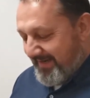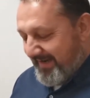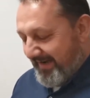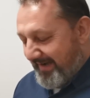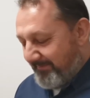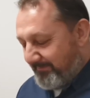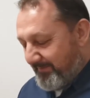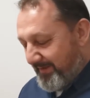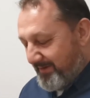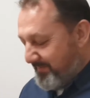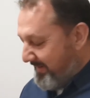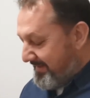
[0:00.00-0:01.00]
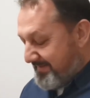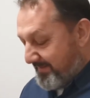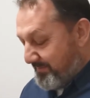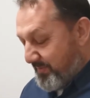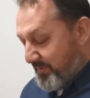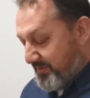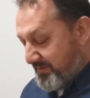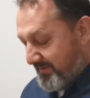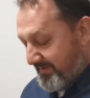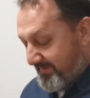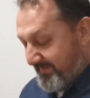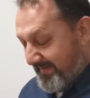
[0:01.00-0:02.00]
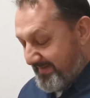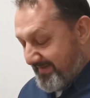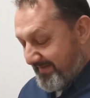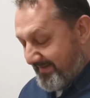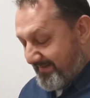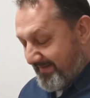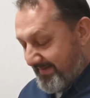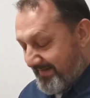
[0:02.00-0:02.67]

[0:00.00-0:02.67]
An amazing portion, amazing